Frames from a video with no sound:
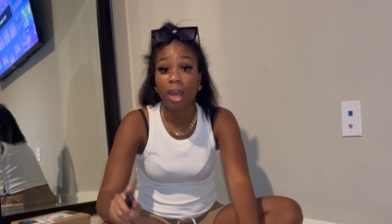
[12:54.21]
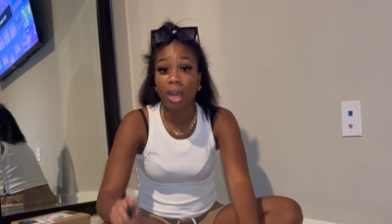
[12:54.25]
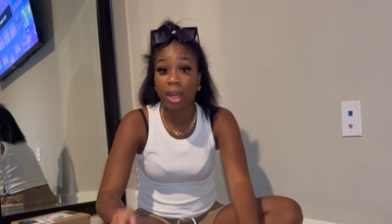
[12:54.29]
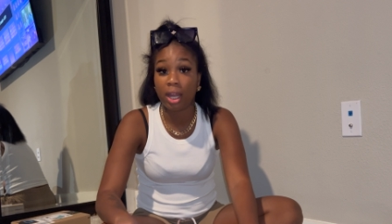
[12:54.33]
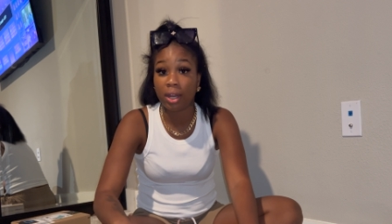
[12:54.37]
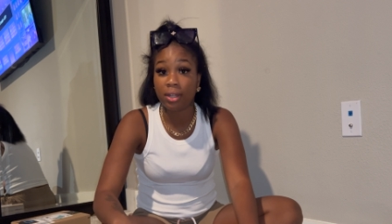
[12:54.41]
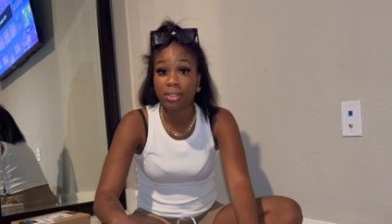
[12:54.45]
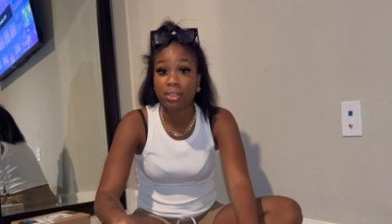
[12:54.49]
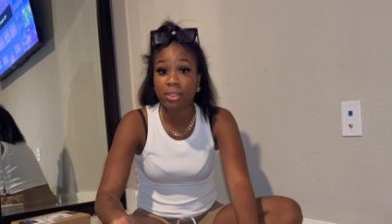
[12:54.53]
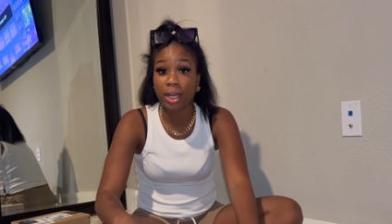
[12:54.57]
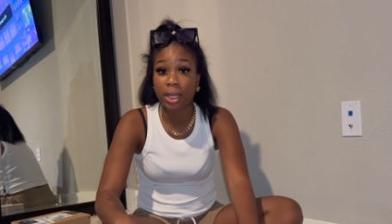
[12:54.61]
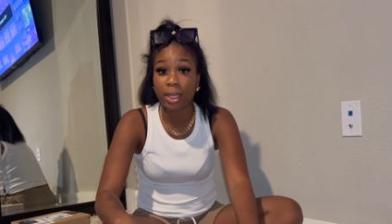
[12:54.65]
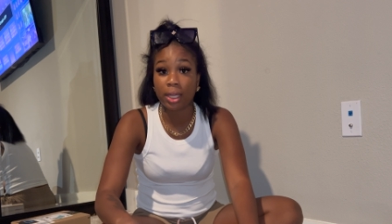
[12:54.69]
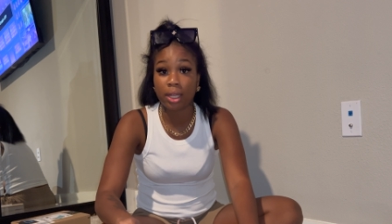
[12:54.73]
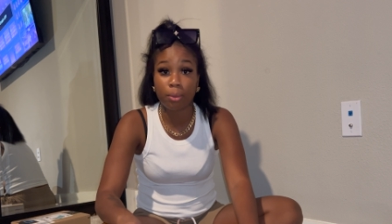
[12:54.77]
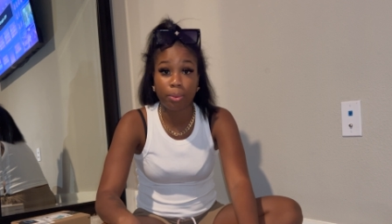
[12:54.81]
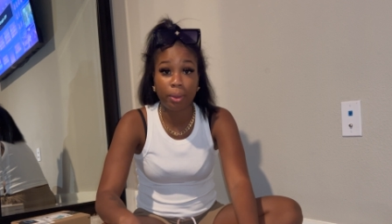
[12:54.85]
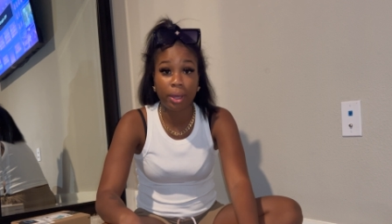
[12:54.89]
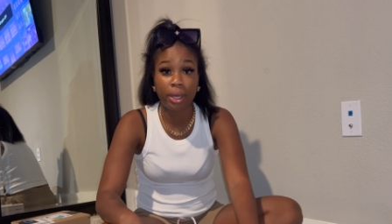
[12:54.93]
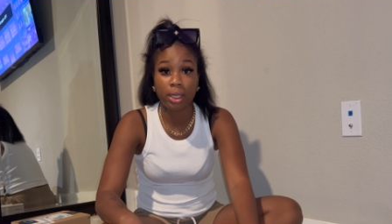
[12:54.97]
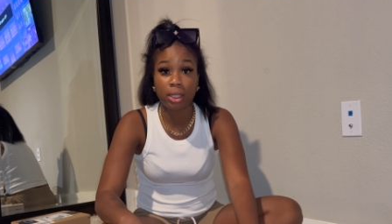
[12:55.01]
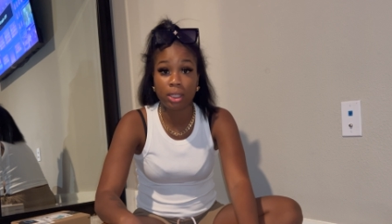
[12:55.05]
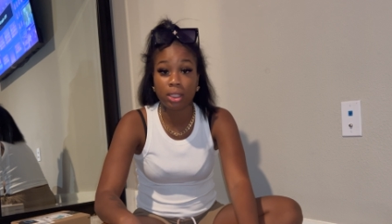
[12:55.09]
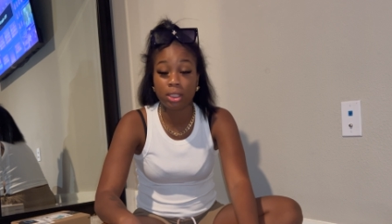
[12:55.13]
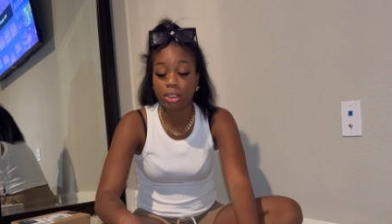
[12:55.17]
Every time I get a
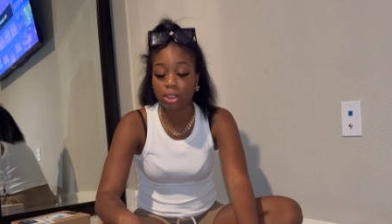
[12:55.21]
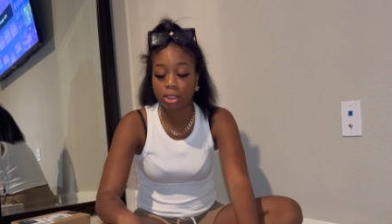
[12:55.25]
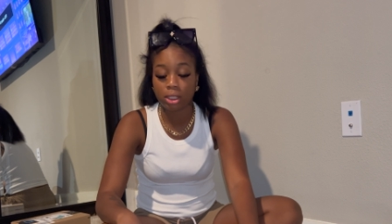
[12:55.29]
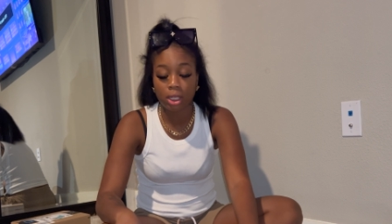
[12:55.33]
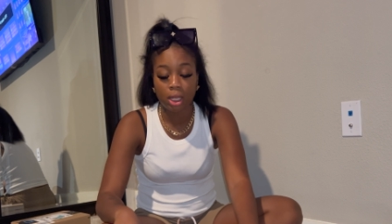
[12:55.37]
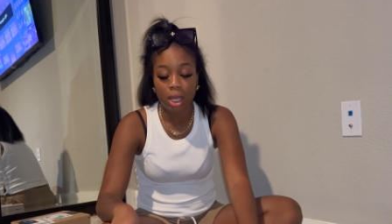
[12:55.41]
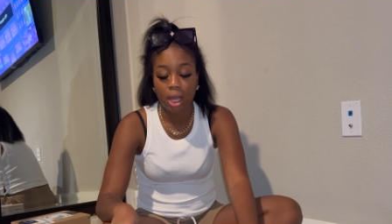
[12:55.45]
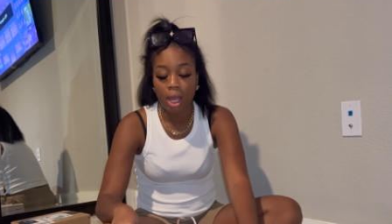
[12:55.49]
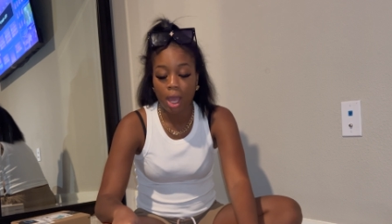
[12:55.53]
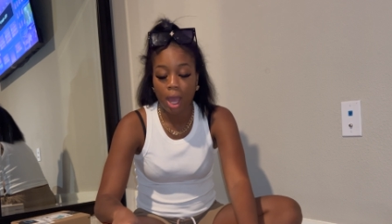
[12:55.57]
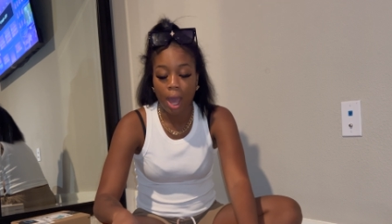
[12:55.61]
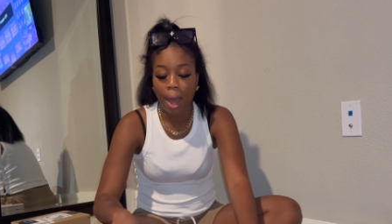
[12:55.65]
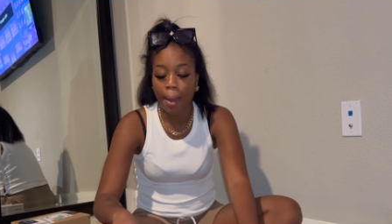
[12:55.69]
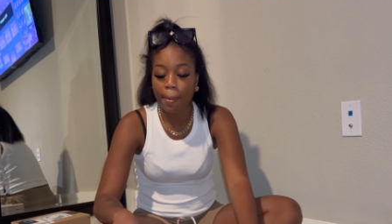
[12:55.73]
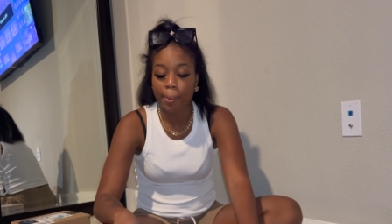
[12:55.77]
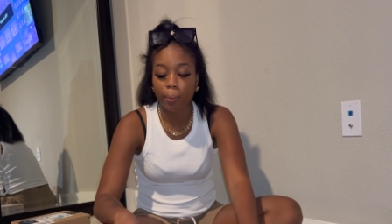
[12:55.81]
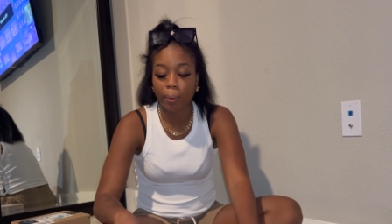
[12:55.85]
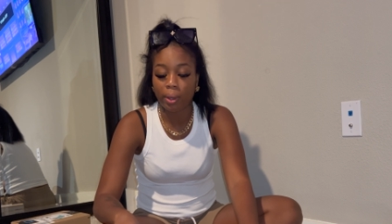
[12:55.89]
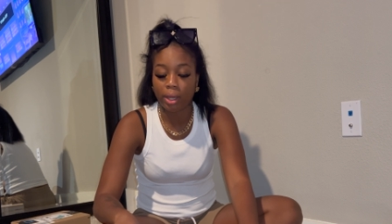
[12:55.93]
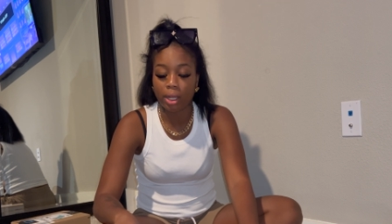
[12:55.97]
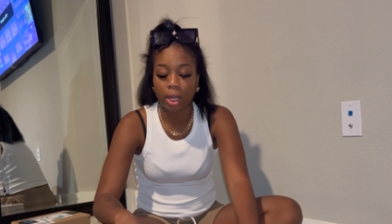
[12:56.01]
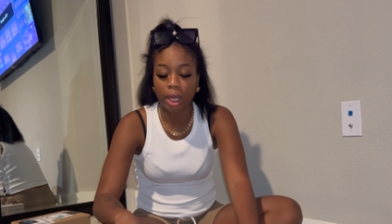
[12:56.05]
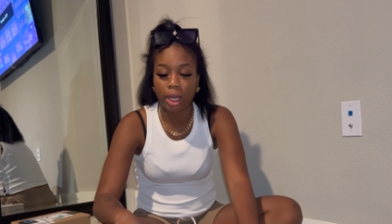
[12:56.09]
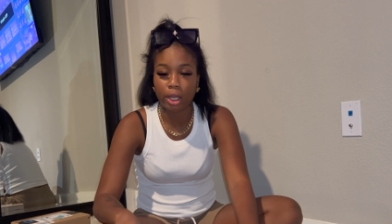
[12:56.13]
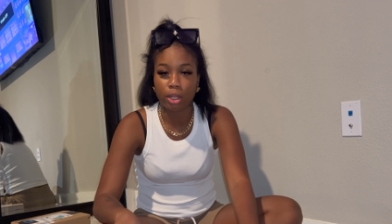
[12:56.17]
package, I've been
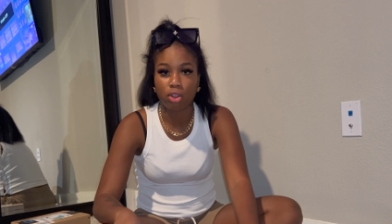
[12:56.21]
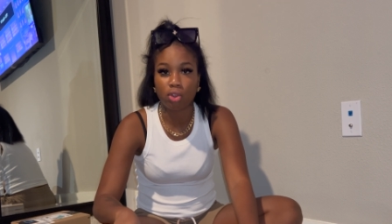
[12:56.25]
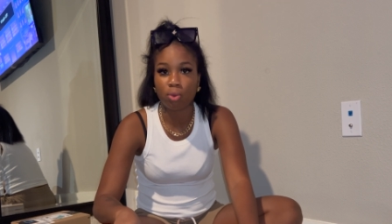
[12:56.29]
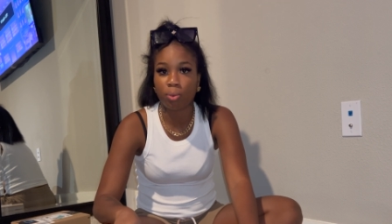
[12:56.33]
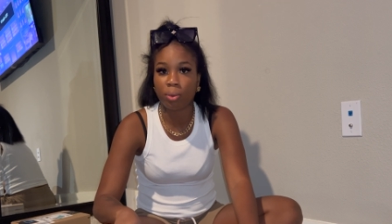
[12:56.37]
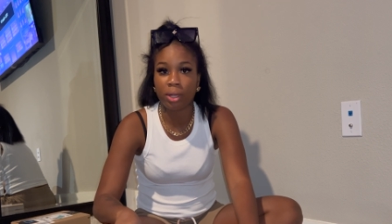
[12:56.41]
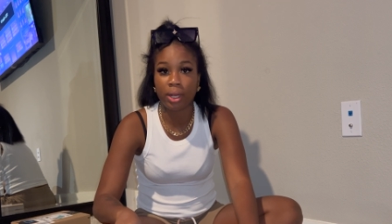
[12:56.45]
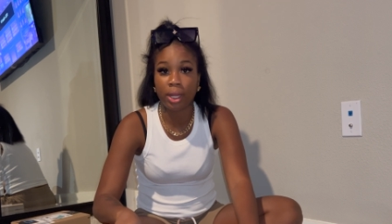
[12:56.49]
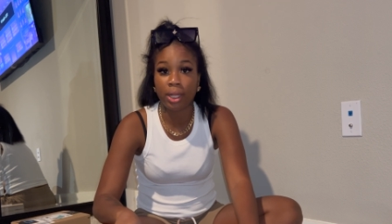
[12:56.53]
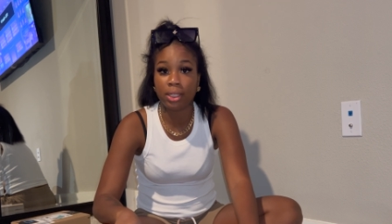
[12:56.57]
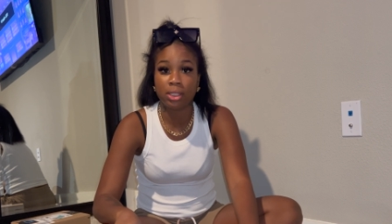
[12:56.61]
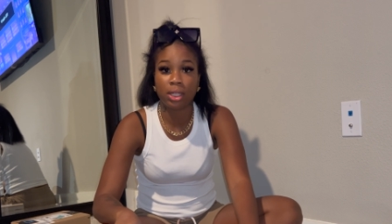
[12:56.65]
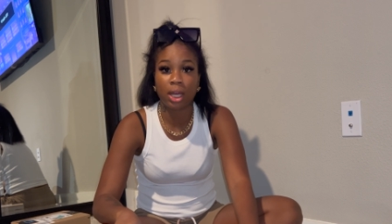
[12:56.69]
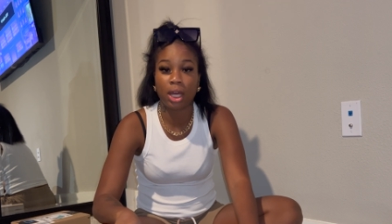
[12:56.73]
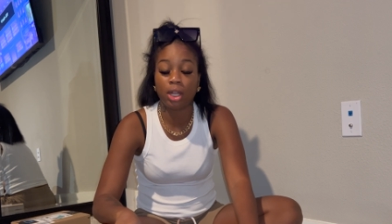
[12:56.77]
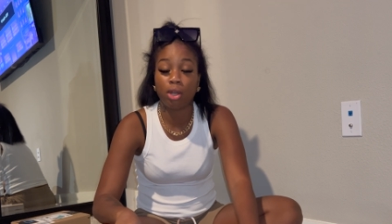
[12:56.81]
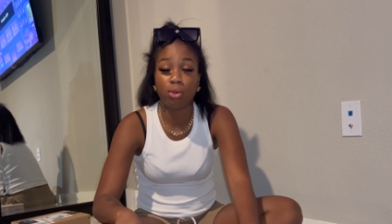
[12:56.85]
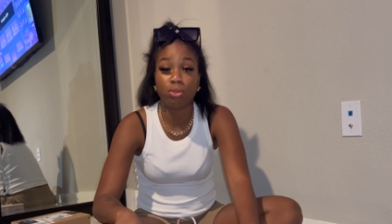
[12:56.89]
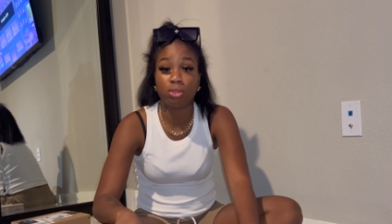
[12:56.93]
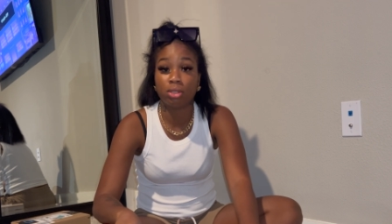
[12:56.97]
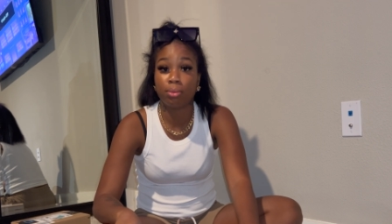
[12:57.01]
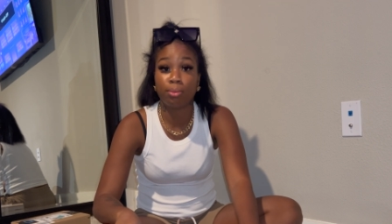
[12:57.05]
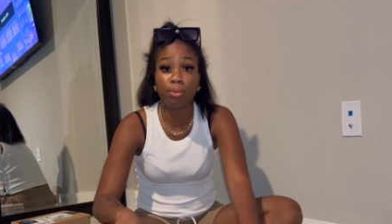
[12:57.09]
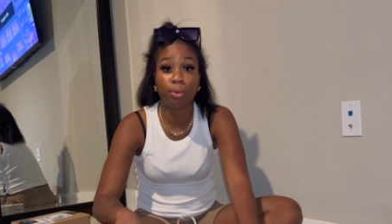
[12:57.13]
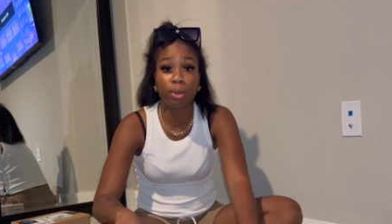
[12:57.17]
waiting like three days Kind I
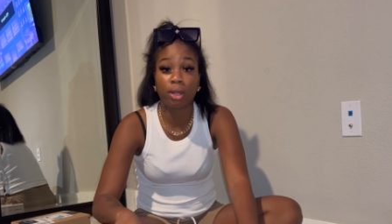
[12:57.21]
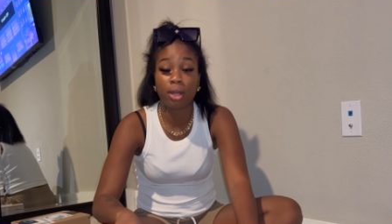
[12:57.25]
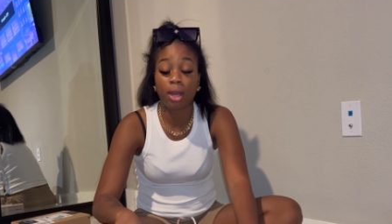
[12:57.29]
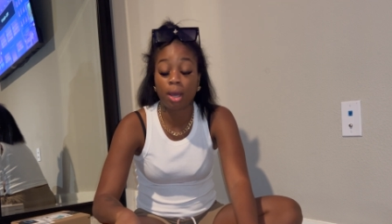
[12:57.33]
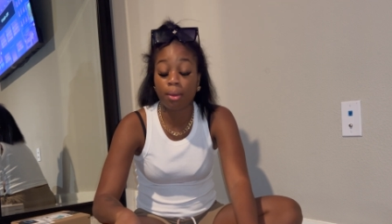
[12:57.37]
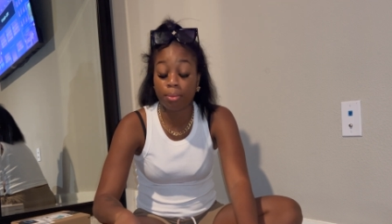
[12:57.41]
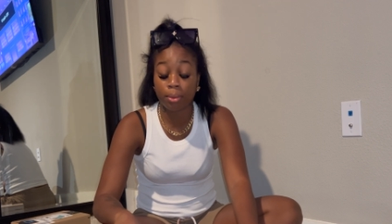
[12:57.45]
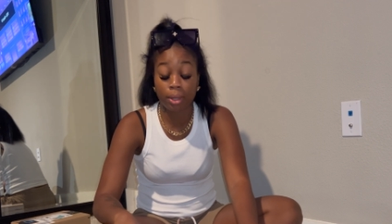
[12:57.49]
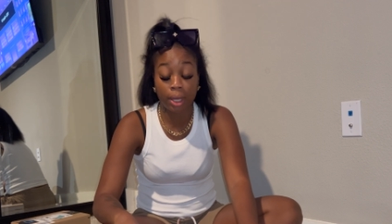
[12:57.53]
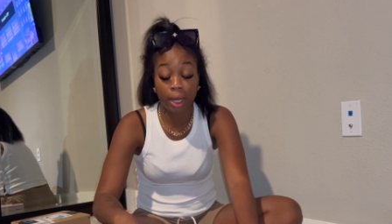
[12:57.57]
know some more coming.